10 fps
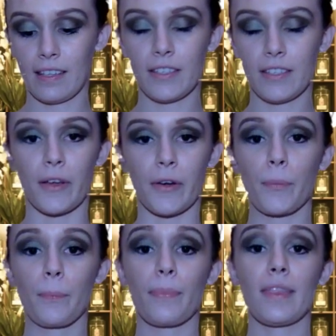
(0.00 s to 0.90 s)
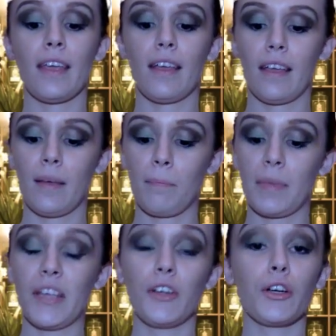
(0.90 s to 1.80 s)
So,
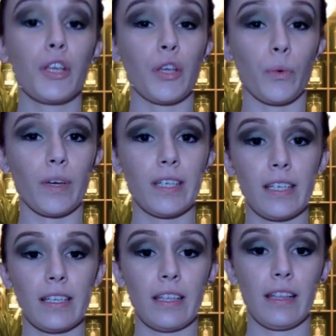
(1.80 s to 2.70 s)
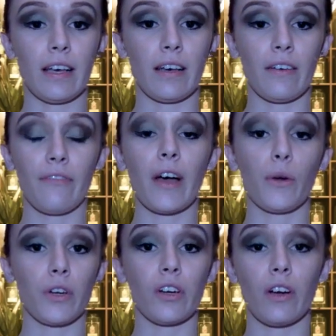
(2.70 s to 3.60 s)
Peter Hewitt, the
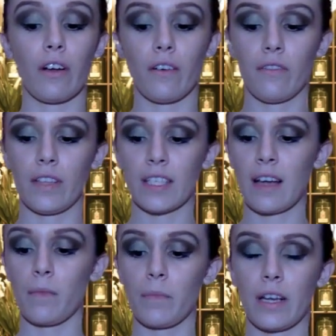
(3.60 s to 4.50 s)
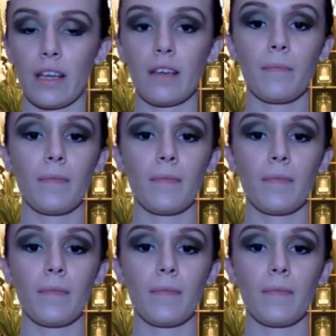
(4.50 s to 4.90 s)
founder of this company,